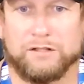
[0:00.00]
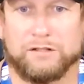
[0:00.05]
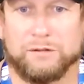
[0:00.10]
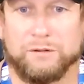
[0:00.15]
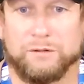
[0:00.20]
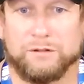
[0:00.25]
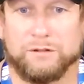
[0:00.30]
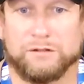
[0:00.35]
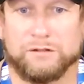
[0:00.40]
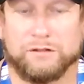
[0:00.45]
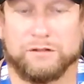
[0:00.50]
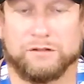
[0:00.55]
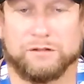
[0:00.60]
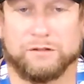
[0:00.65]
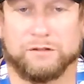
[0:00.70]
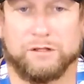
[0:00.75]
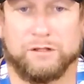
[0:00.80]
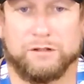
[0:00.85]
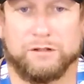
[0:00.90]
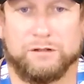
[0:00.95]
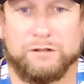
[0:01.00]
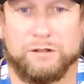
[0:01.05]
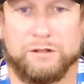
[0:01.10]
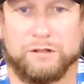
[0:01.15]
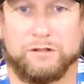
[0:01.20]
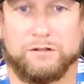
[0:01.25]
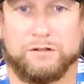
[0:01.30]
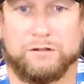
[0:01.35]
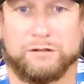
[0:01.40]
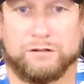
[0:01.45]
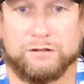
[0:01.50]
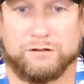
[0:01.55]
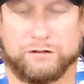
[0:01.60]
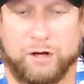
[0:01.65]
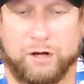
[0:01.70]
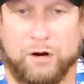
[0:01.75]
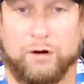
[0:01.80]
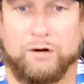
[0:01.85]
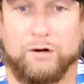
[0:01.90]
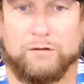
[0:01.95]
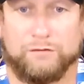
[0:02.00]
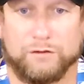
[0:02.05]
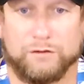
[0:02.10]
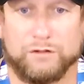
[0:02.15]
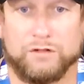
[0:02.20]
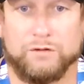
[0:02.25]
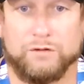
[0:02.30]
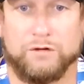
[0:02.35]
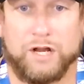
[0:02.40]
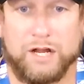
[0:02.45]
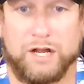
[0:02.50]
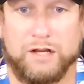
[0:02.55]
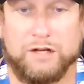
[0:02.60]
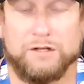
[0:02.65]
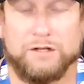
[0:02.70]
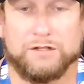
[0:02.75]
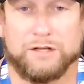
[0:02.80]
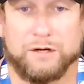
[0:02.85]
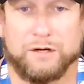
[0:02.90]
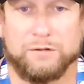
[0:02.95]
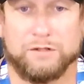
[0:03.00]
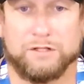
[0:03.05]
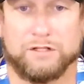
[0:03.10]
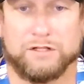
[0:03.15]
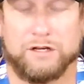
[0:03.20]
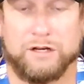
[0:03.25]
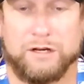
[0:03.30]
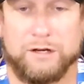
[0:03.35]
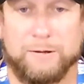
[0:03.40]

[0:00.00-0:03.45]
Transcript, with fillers: So it's it's a good good start for two days, I would say.